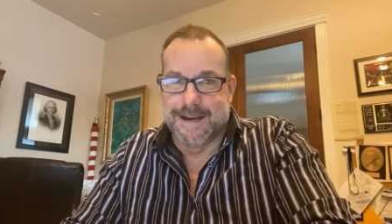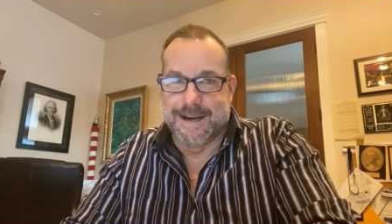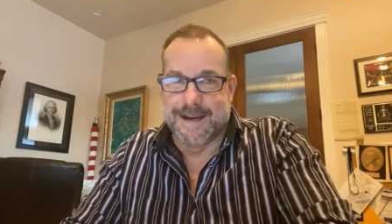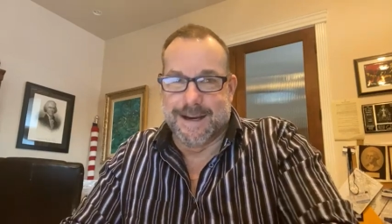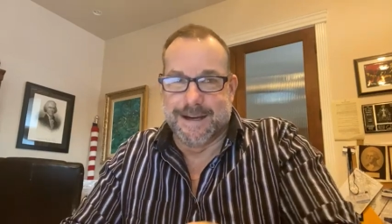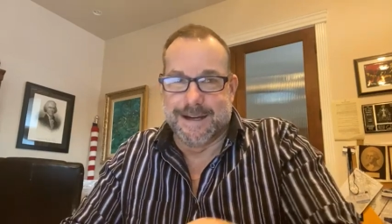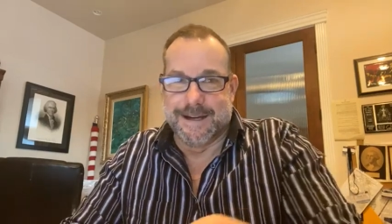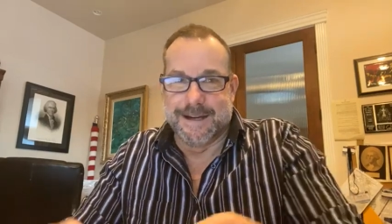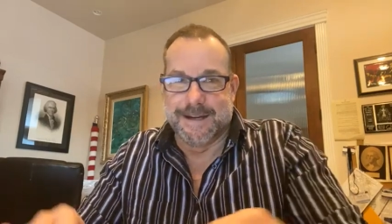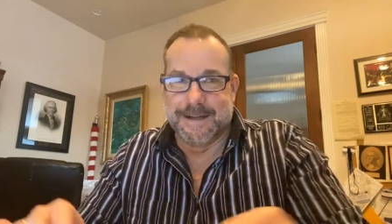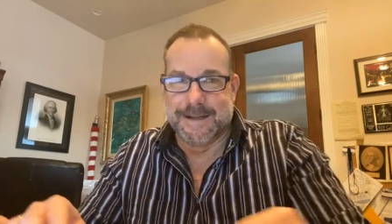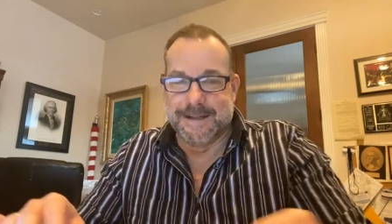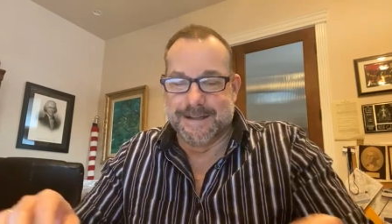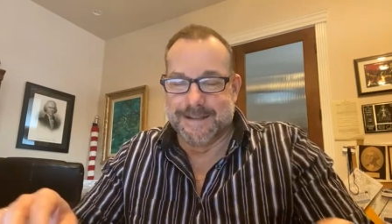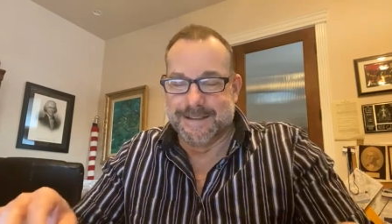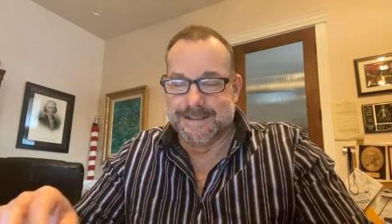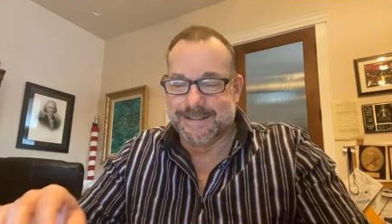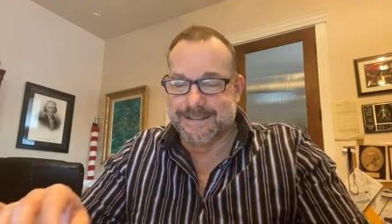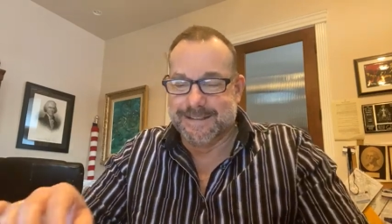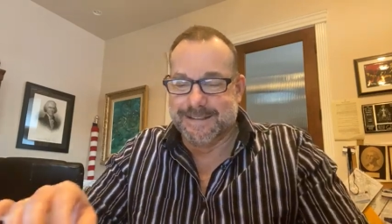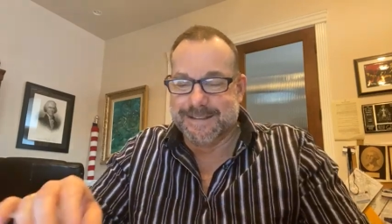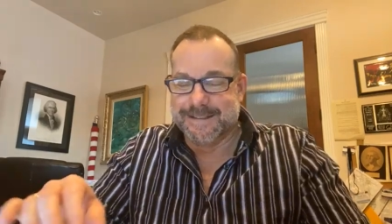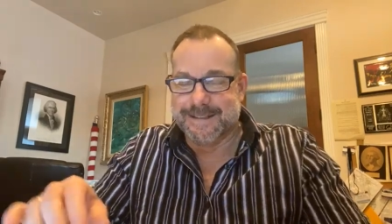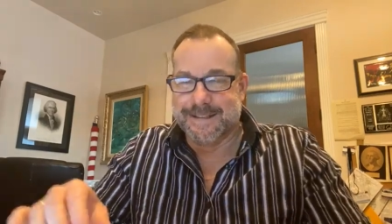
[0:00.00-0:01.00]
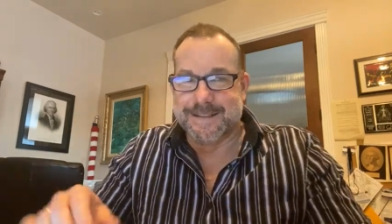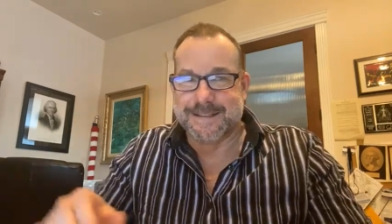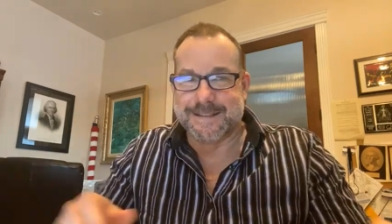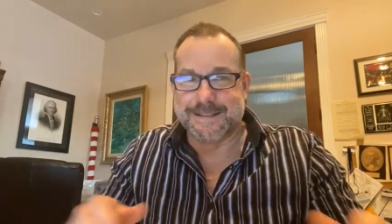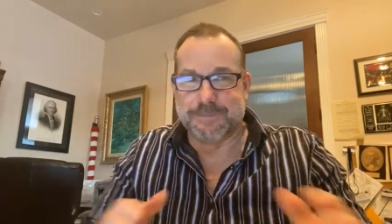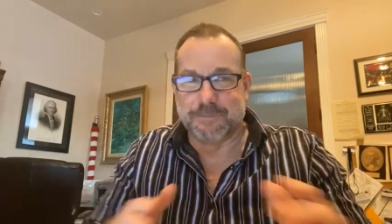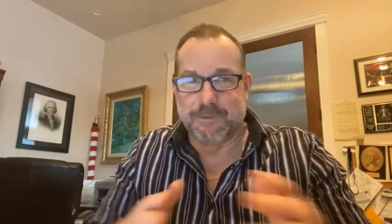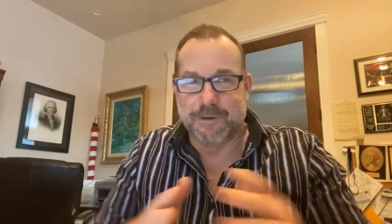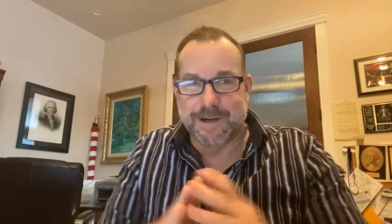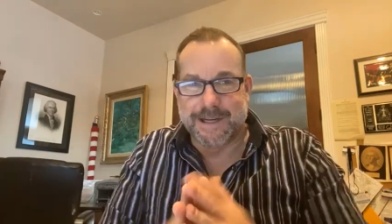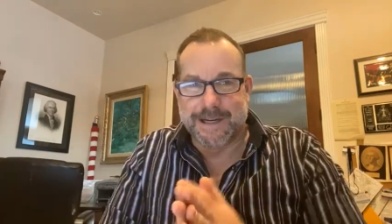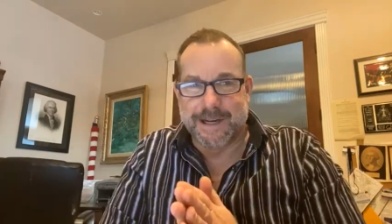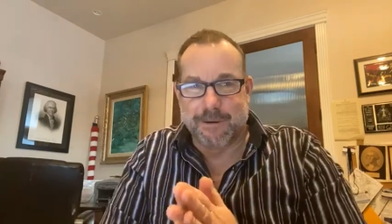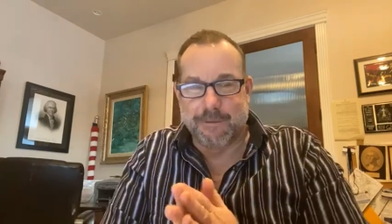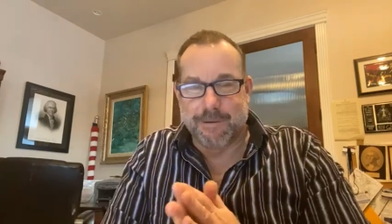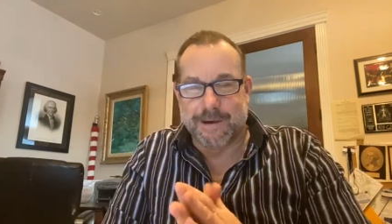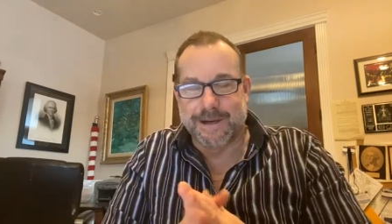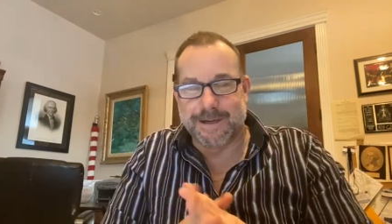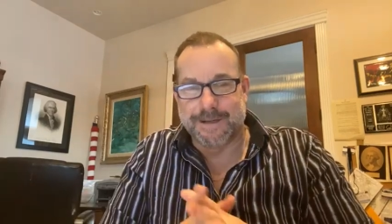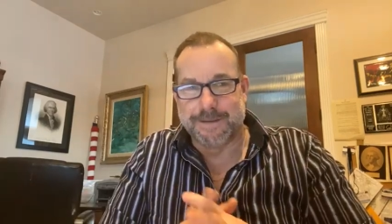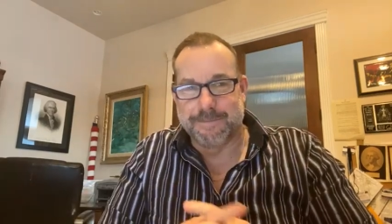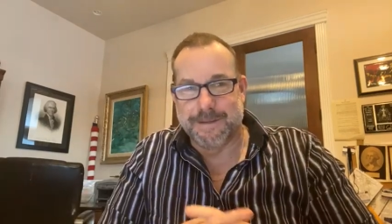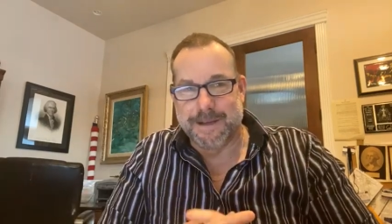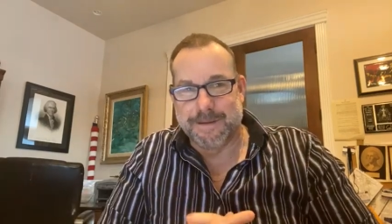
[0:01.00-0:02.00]
Uh, this morning, I
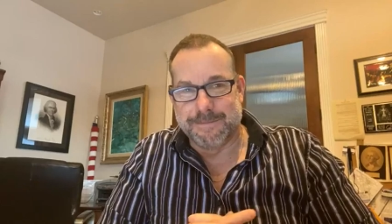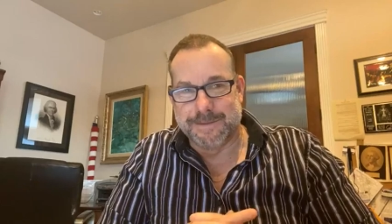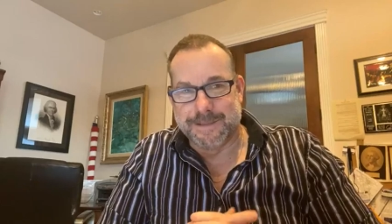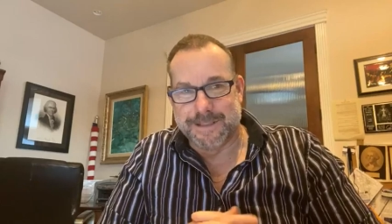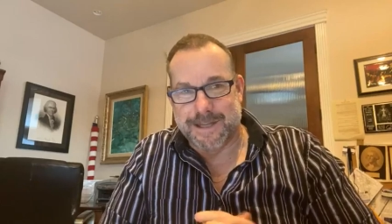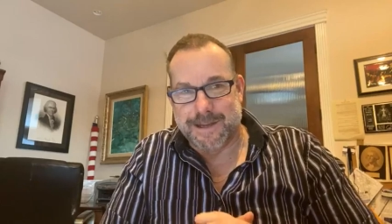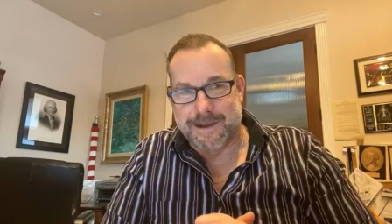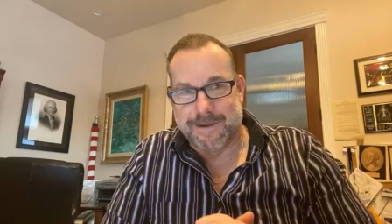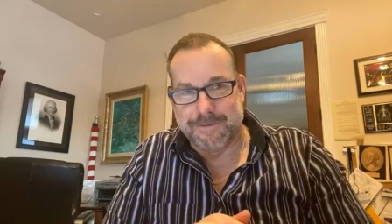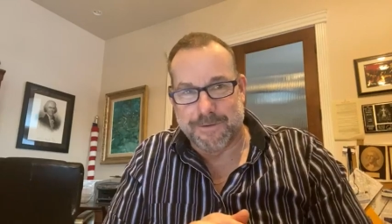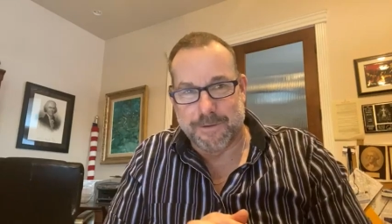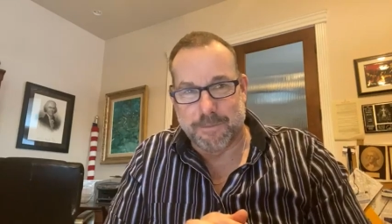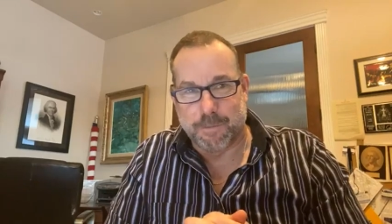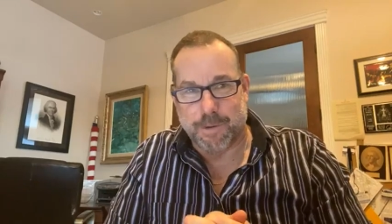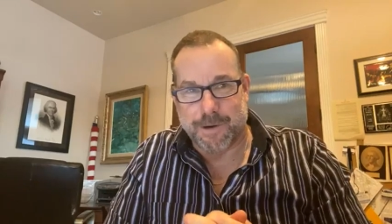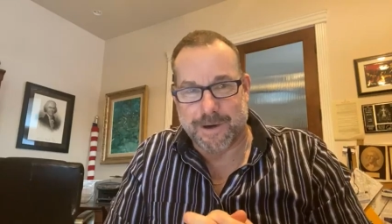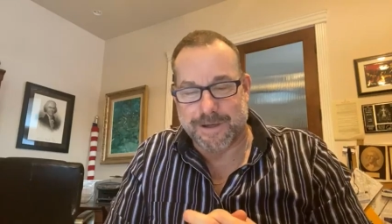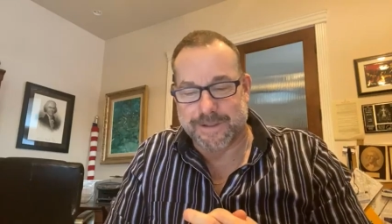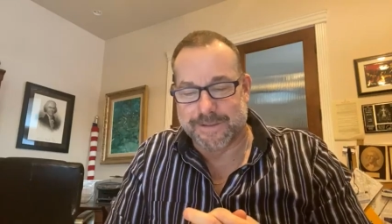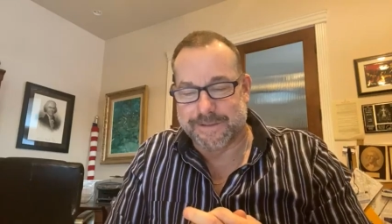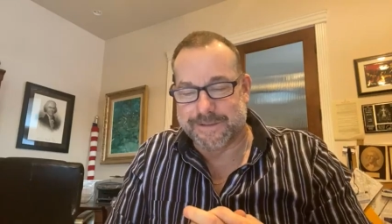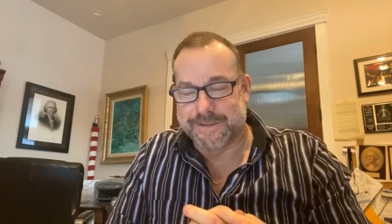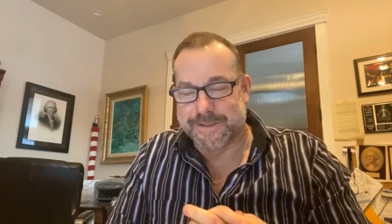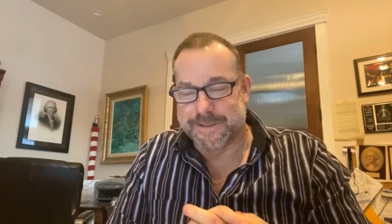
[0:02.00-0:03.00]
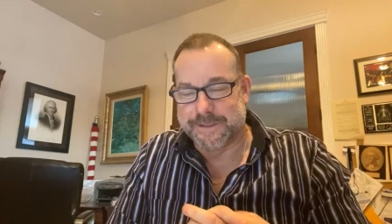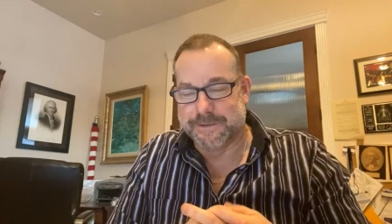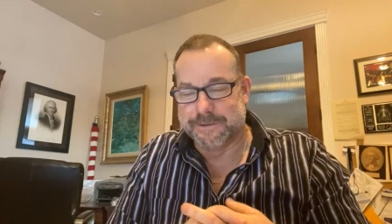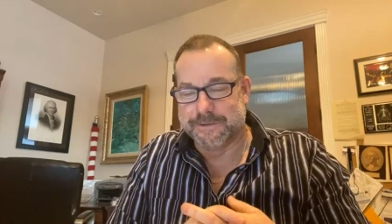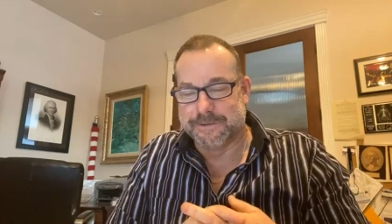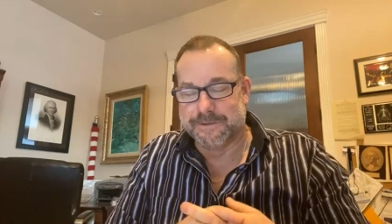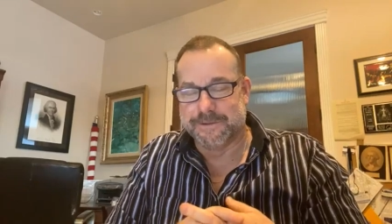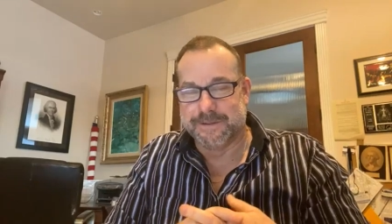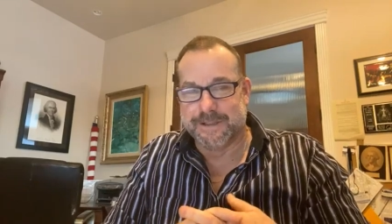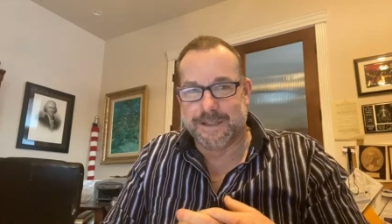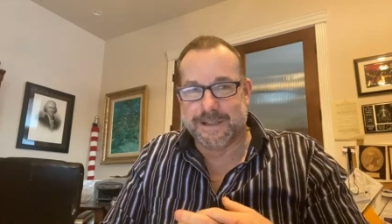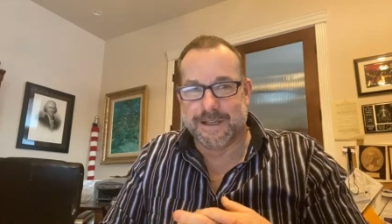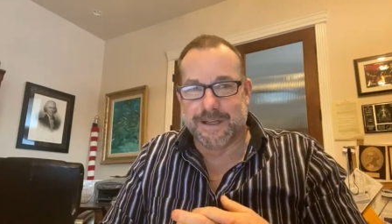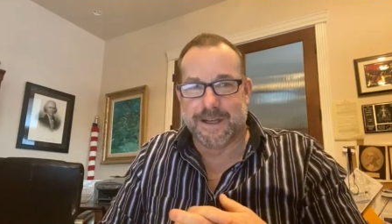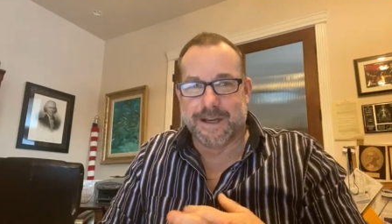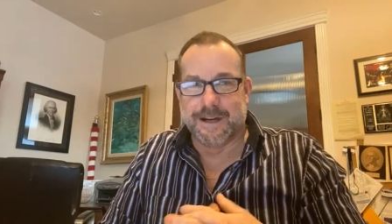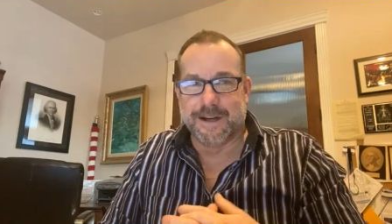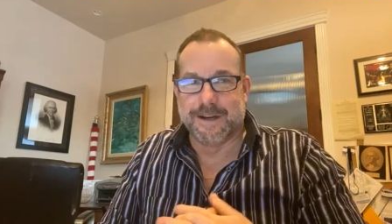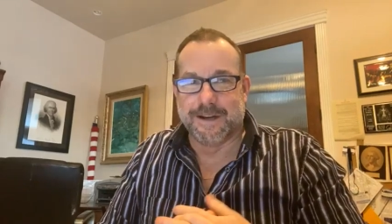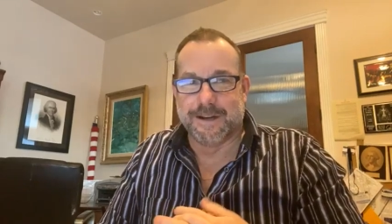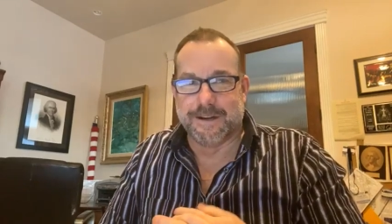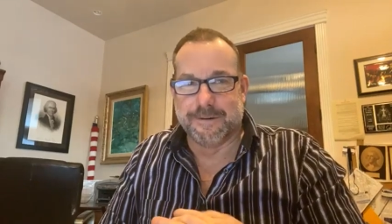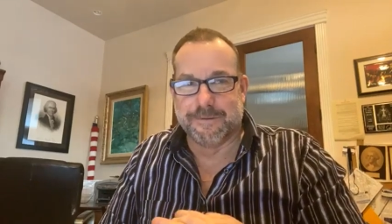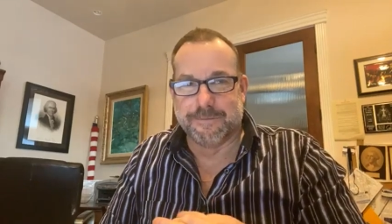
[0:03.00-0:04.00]
wanted to be able to cover part two
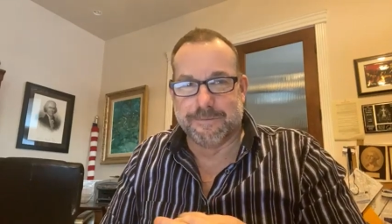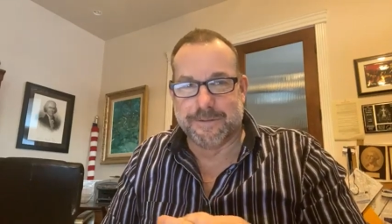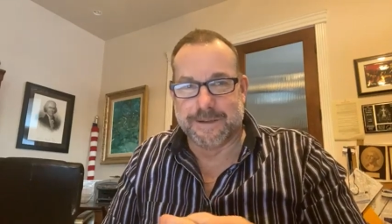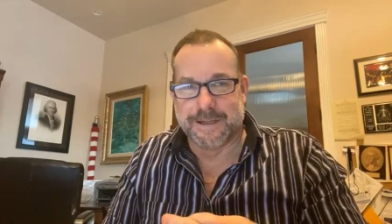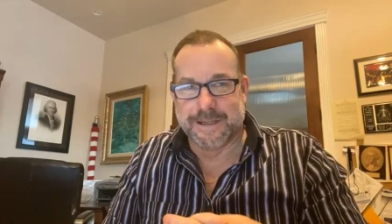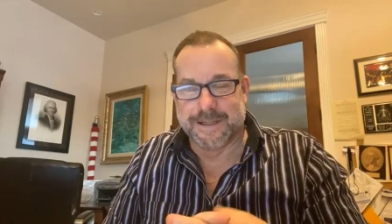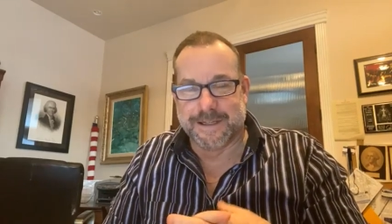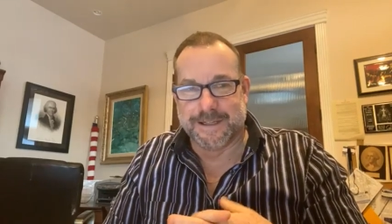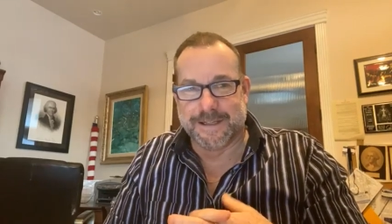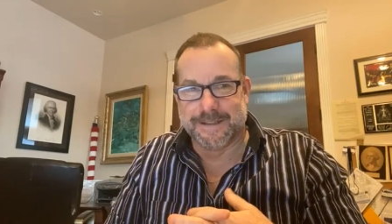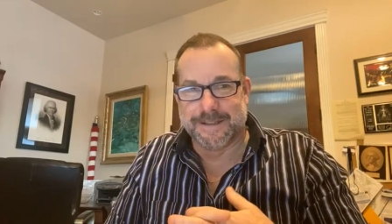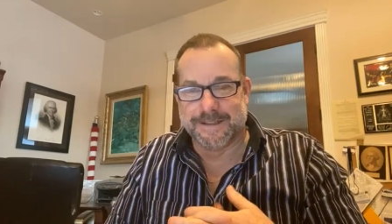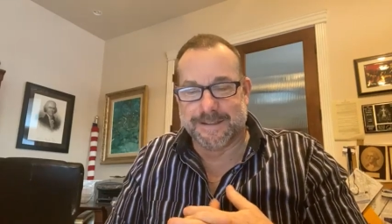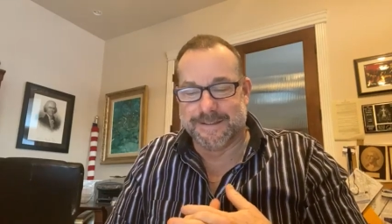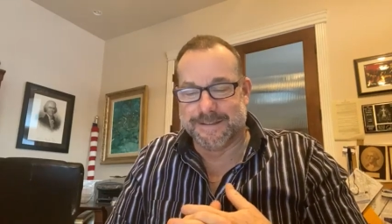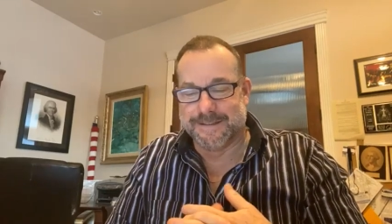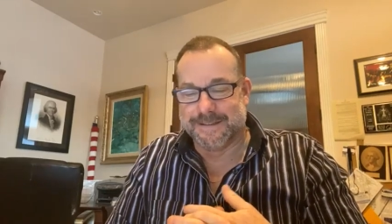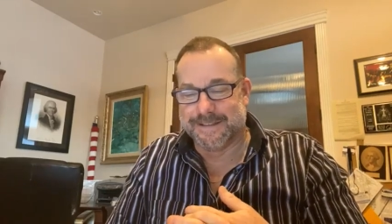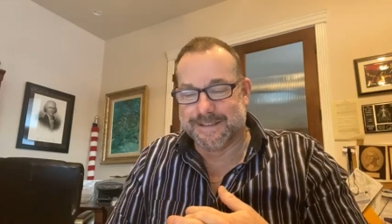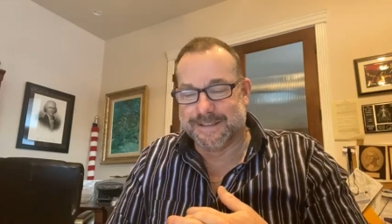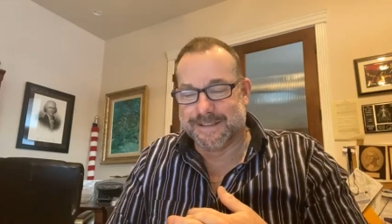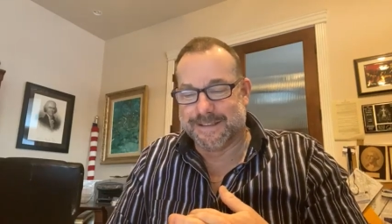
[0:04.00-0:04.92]
of uh,